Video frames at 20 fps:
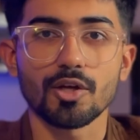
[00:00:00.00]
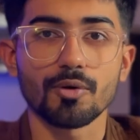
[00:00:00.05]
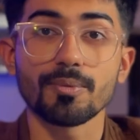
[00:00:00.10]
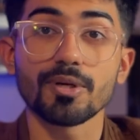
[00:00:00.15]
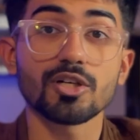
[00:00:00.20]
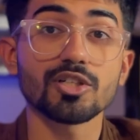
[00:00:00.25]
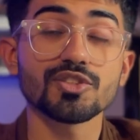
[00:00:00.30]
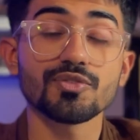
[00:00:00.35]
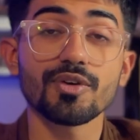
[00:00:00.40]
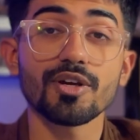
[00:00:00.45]
Now,
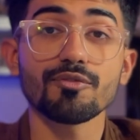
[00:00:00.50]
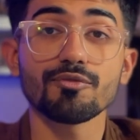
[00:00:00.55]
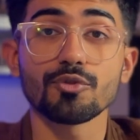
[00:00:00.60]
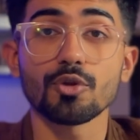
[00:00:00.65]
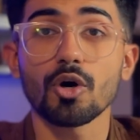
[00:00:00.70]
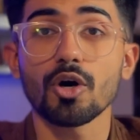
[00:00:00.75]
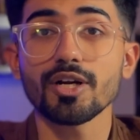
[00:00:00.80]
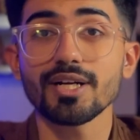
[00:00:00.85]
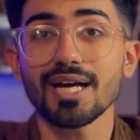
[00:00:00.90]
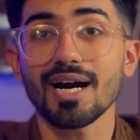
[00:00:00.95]
because we have
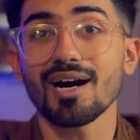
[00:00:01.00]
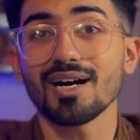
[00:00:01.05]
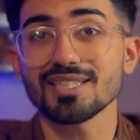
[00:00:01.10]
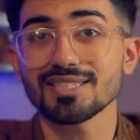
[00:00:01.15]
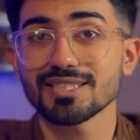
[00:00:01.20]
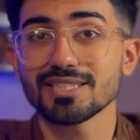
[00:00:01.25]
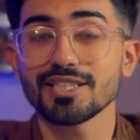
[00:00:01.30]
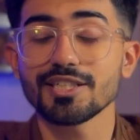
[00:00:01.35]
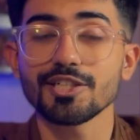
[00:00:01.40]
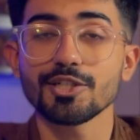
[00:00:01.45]
not
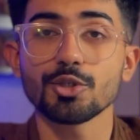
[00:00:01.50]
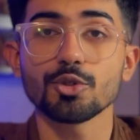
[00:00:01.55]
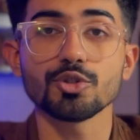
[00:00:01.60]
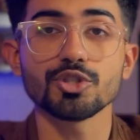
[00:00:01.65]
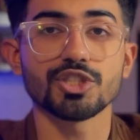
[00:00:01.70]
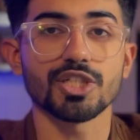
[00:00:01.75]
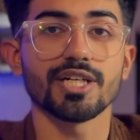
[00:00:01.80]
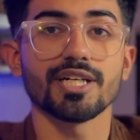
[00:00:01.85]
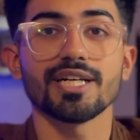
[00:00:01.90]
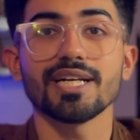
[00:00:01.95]
asked it to
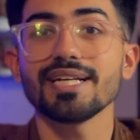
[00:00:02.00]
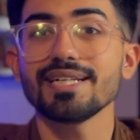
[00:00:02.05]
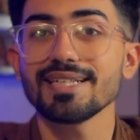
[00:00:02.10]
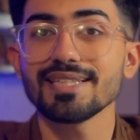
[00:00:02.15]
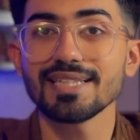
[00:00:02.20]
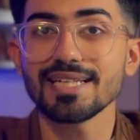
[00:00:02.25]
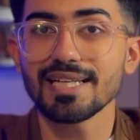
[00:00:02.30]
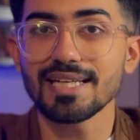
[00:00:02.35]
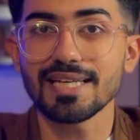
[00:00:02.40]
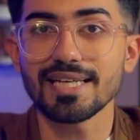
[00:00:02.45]
generate
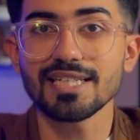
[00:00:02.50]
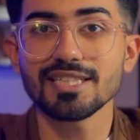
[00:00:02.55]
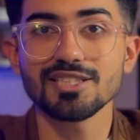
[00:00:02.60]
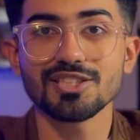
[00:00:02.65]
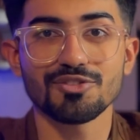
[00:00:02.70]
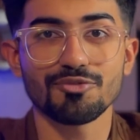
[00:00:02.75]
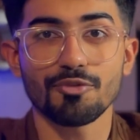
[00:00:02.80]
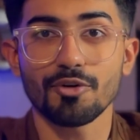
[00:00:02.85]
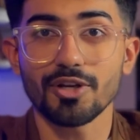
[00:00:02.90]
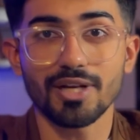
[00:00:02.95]
any
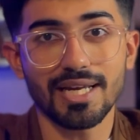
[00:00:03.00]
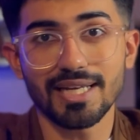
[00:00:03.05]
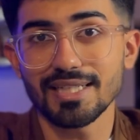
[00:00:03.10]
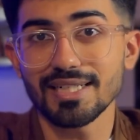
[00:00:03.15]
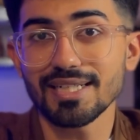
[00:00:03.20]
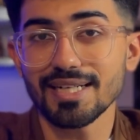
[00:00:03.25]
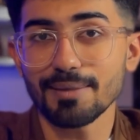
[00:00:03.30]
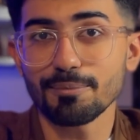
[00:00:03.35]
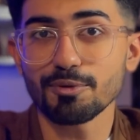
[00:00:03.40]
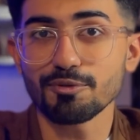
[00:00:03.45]
leads for any
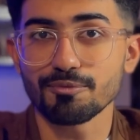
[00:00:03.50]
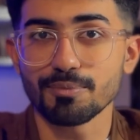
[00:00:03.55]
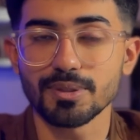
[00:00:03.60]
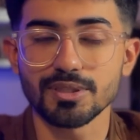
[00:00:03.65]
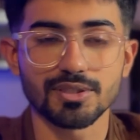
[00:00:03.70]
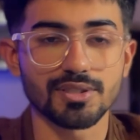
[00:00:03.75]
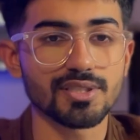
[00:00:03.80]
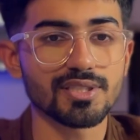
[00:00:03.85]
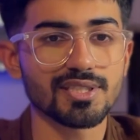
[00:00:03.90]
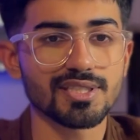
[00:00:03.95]
type of
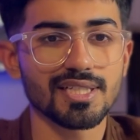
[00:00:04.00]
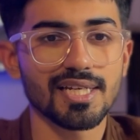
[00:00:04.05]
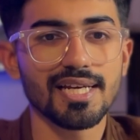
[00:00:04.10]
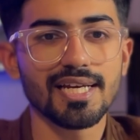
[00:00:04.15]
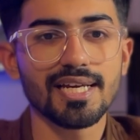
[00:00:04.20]
business,